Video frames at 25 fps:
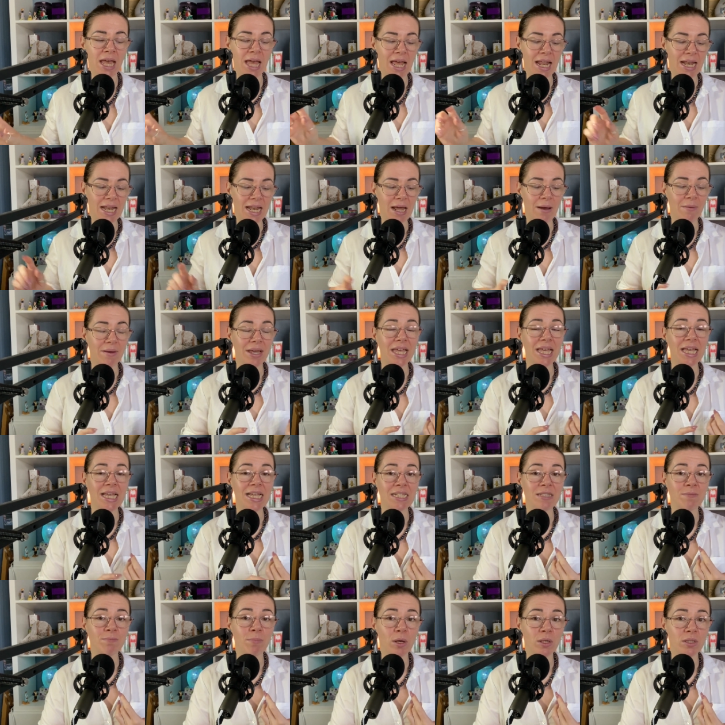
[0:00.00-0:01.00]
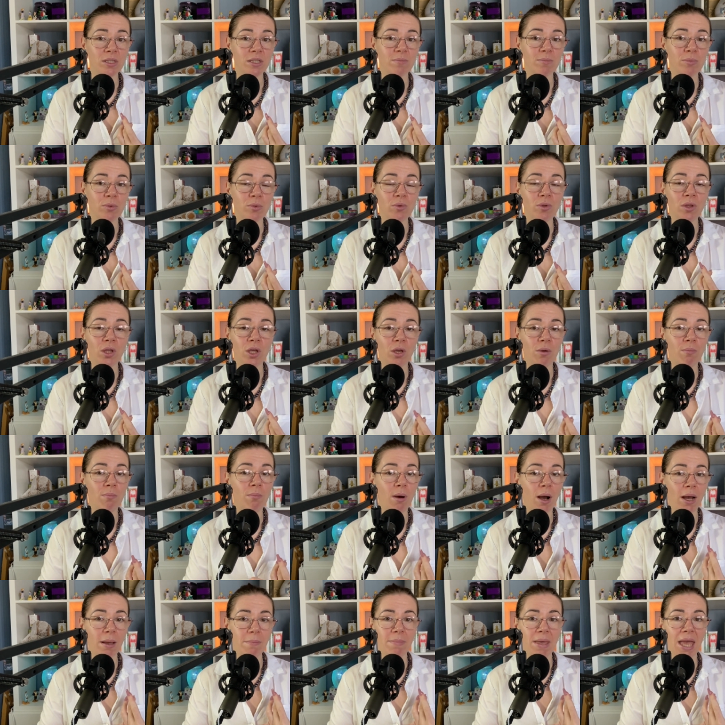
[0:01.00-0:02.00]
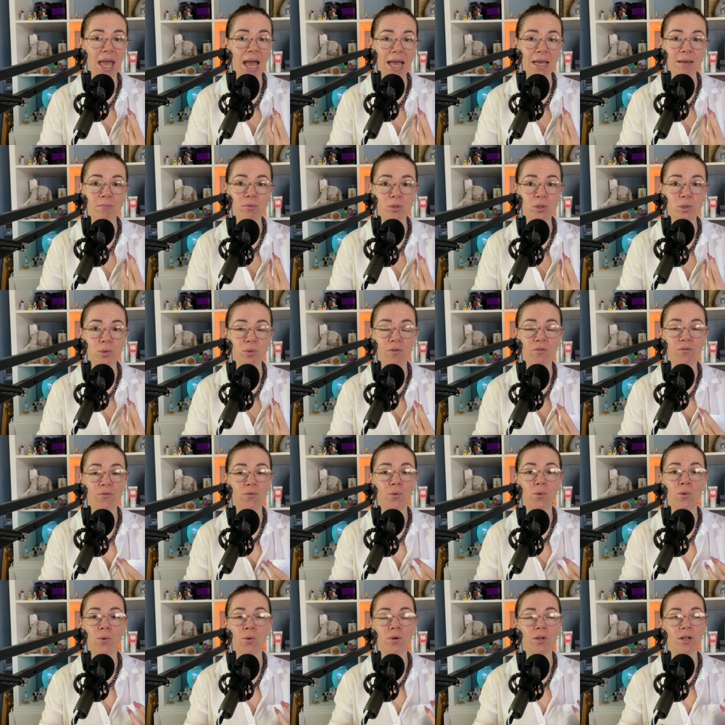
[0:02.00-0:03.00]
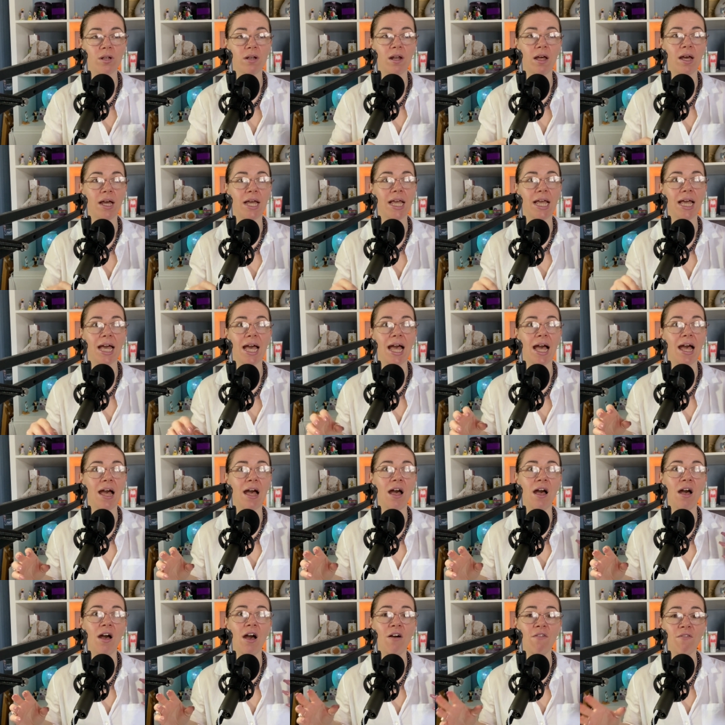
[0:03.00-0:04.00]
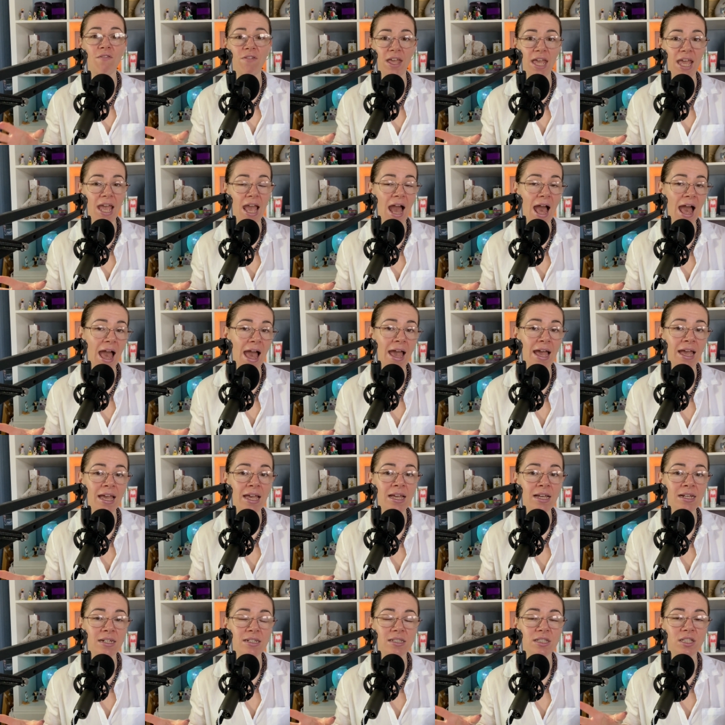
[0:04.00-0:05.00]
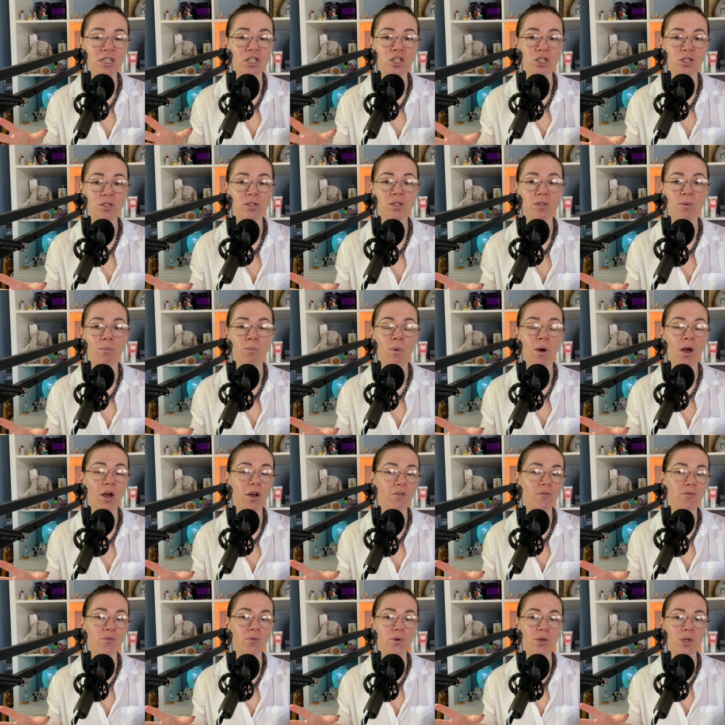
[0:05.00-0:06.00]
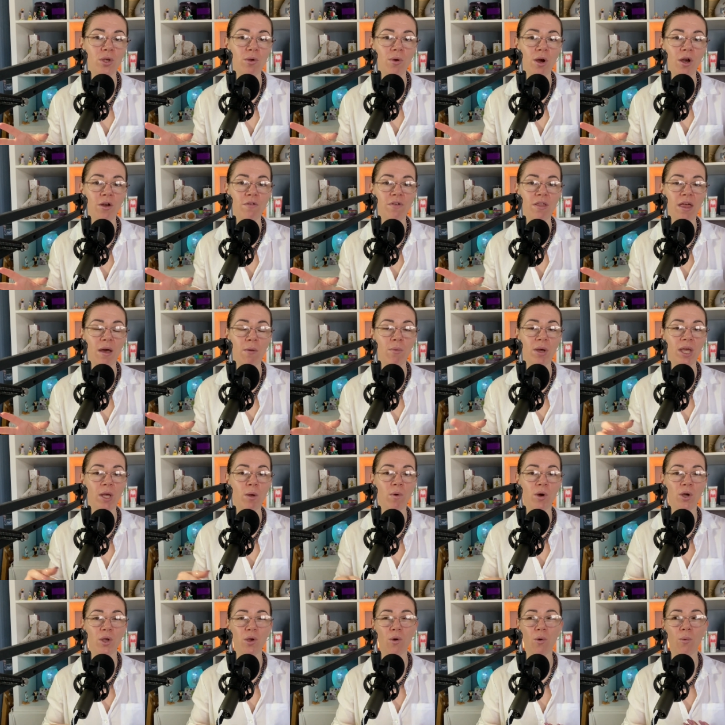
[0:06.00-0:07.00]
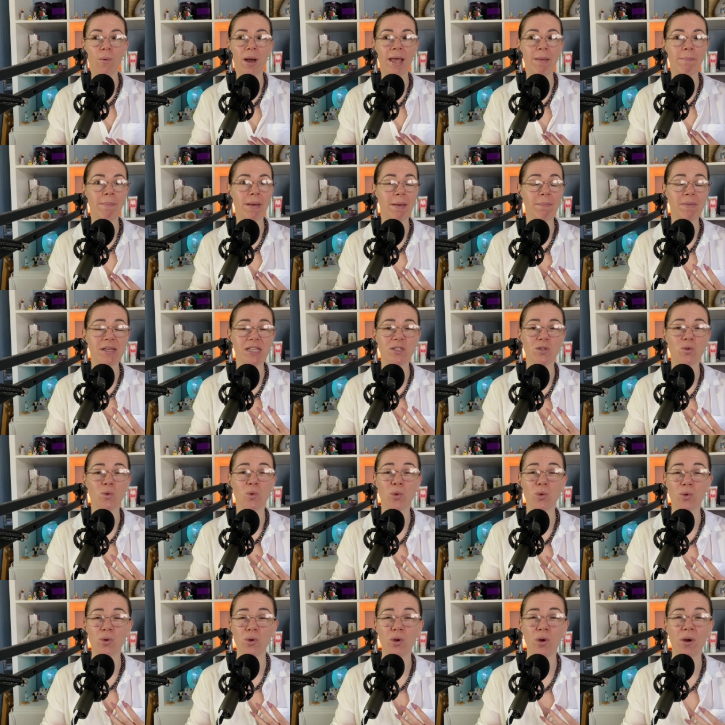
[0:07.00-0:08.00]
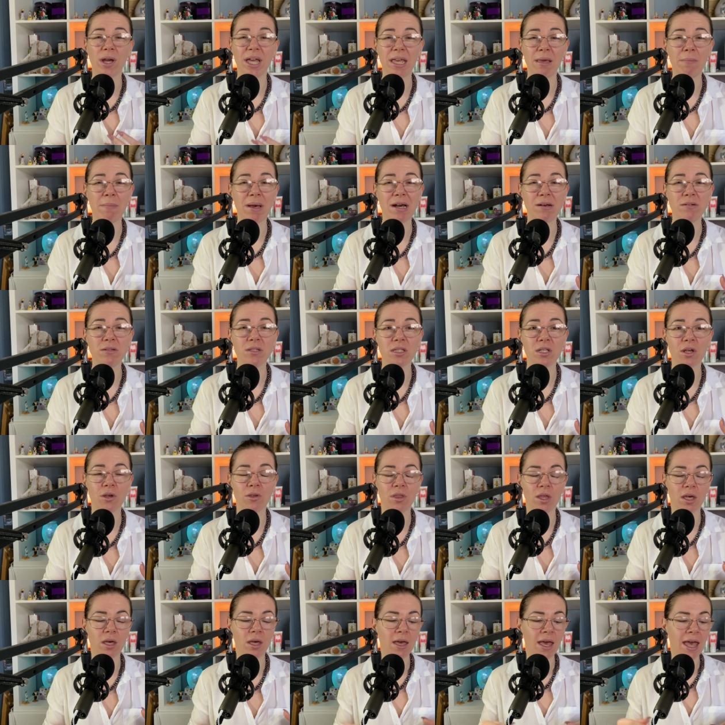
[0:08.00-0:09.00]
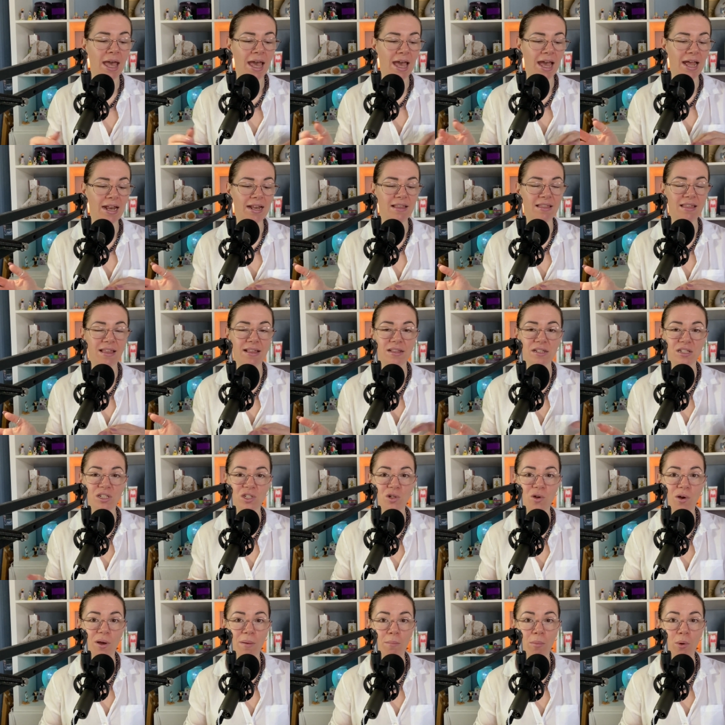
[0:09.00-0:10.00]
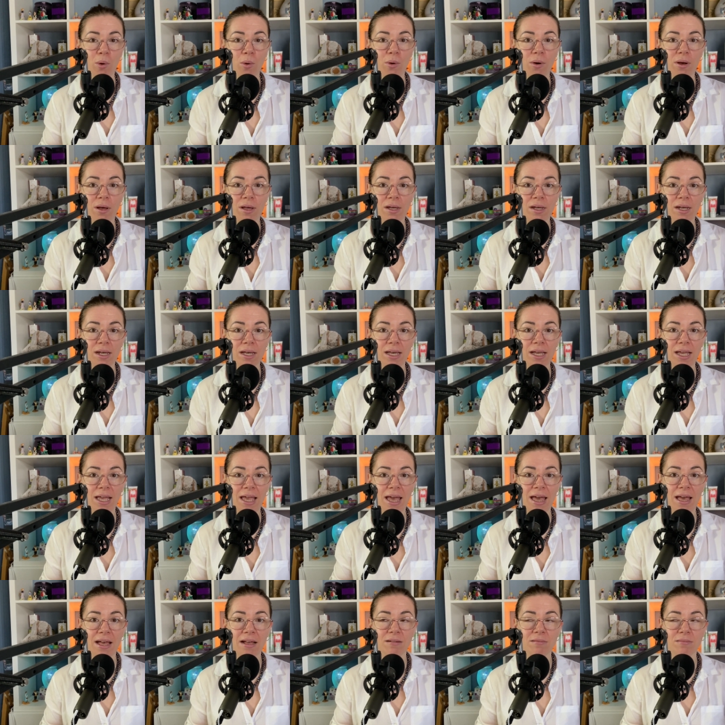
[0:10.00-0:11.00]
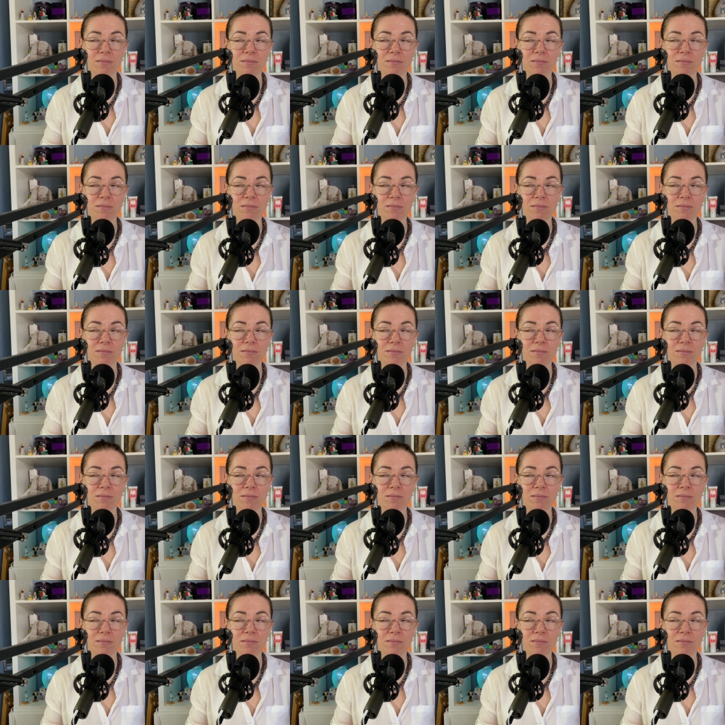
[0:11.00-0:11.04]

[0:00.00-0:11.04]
Now, it is possible that you might be able to afford like a VA to do some work for you over that week while you're away, maybe sort through your emails so that anything that's not important can get